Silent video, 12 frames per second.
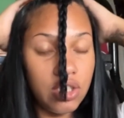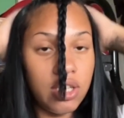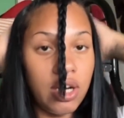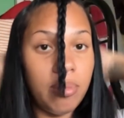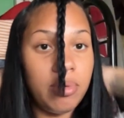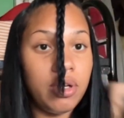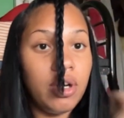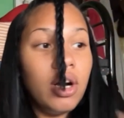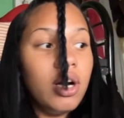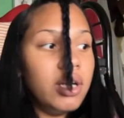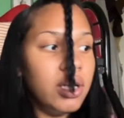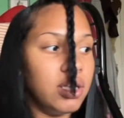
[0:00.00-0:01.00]
that I put
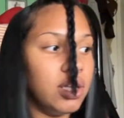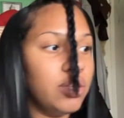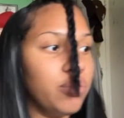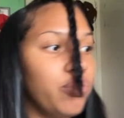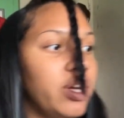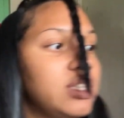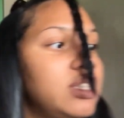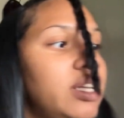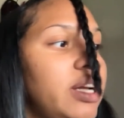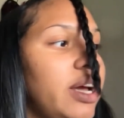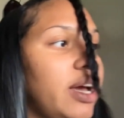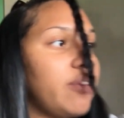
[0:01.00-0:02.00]
on, and then the rest that I have